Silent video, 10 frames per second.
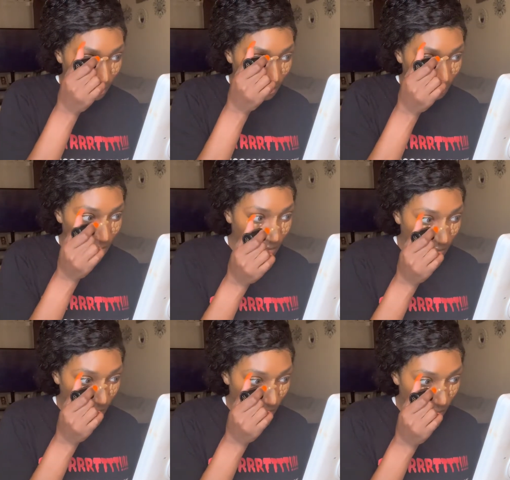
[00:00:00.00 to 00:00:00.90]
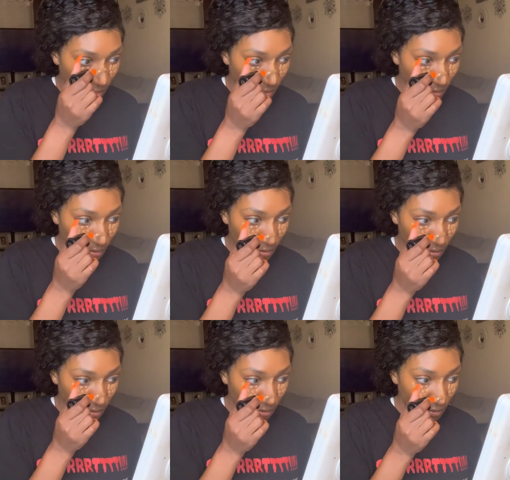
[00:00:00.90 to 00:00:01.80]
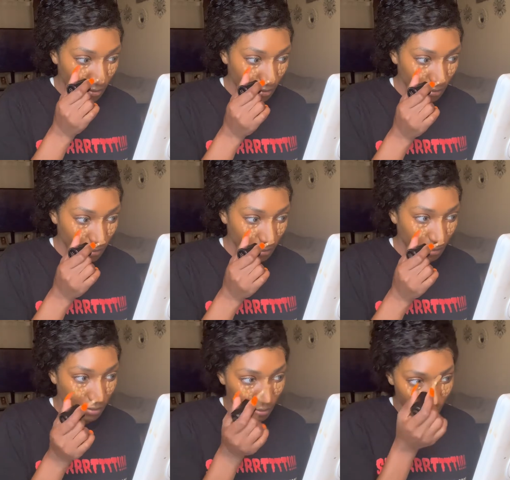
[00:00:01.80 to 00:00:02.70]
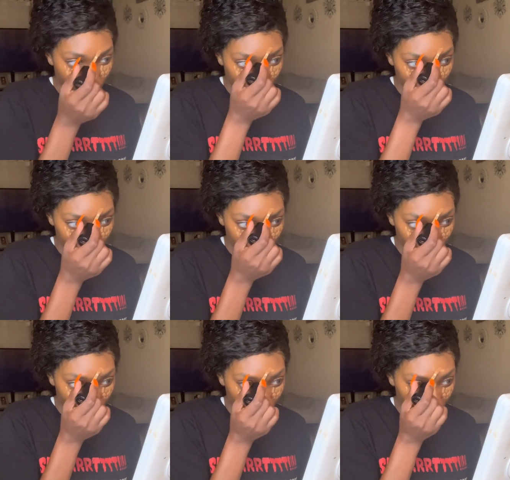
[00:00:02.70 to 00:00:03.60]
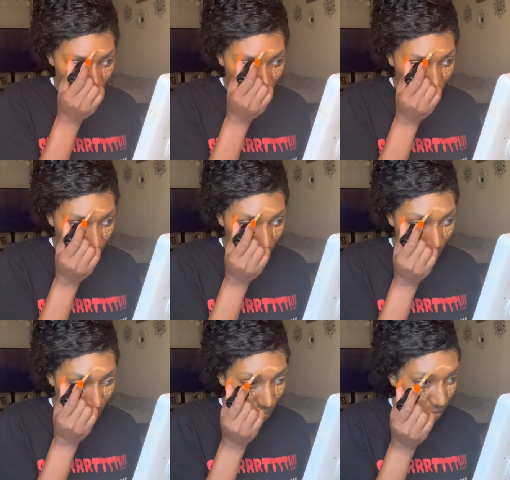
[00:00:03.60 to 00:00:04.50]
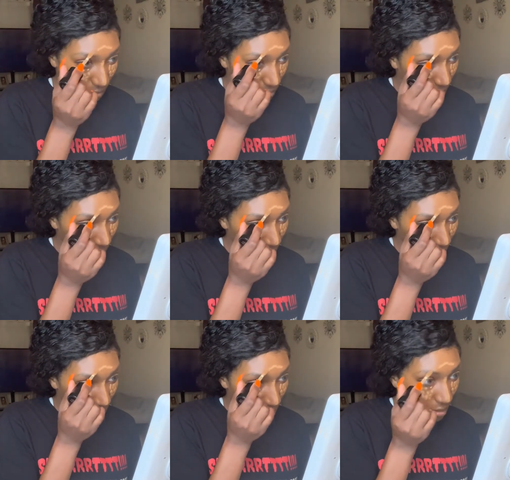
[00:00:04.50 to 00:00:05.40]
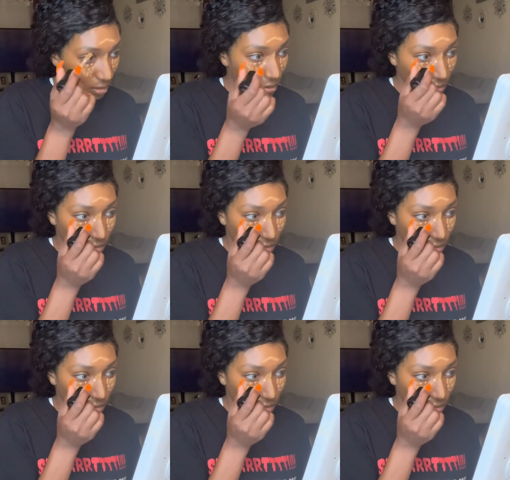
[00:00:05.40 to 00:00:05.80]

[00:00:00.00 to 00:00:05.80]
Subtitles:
(no one is talking)